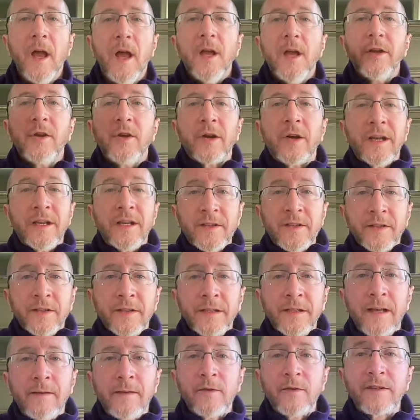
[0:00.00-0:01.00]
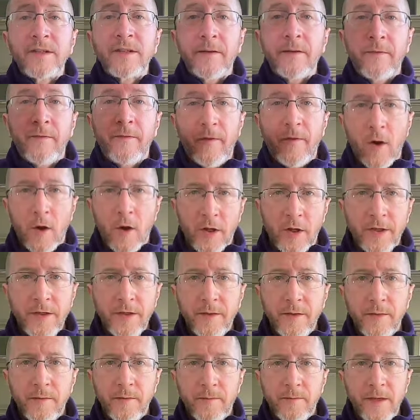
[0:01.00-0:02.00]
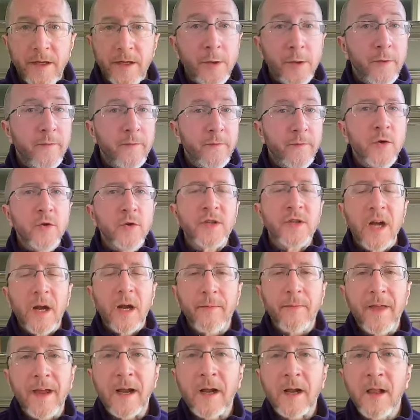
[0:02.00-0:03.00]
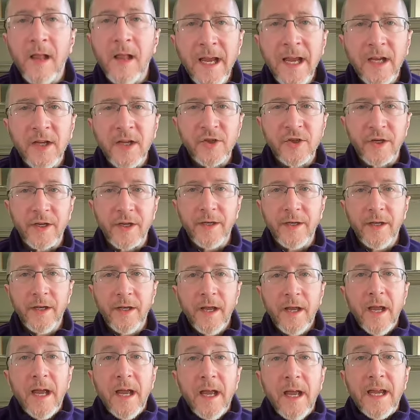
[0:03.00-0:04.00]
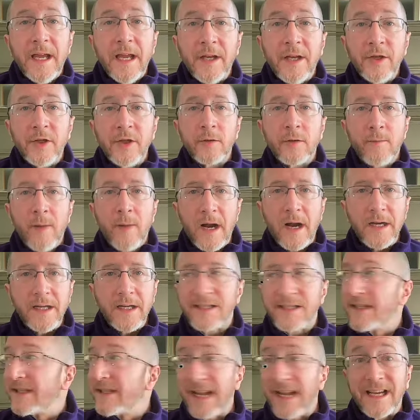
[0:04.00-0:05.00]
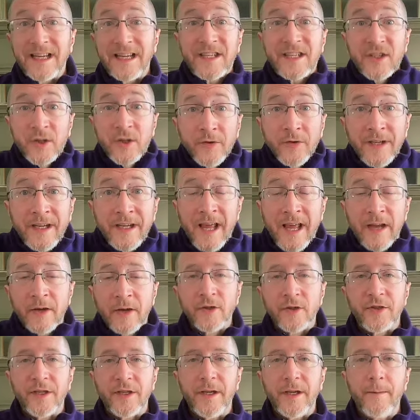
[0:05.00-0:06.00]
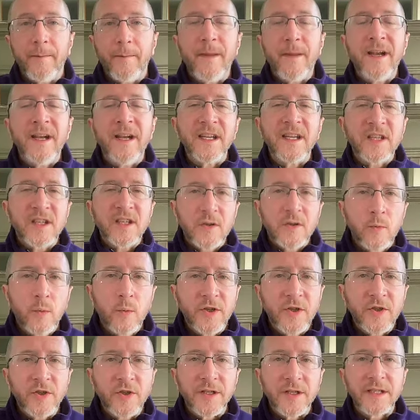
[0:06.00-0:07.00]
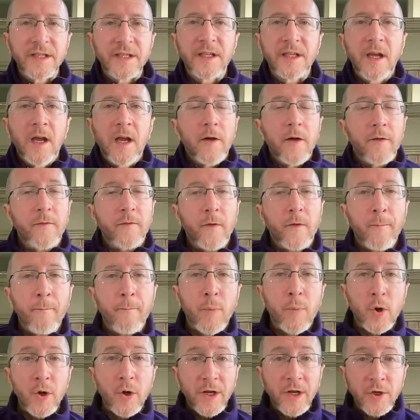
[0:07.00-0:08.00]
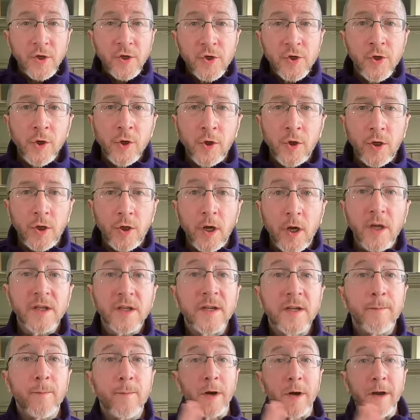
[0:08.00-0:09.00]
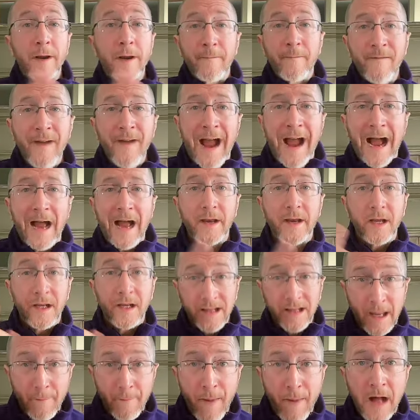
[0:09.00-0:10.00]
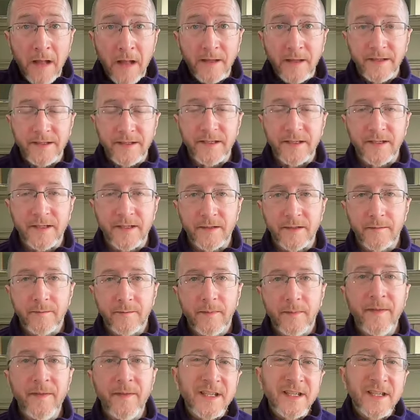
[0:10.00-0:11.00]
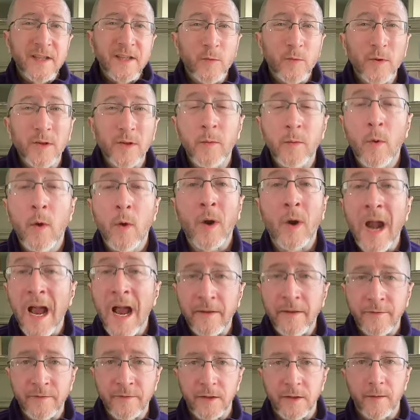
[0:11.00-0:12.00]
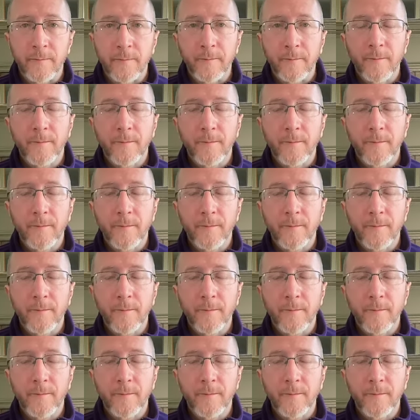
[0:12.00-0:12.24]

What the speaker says: your insulin levels have fallen, and you've used up that glycogen, and your body says, I still need energy, and it switches from burning sugar to burning fat, lipolysis. And this is really what we're after.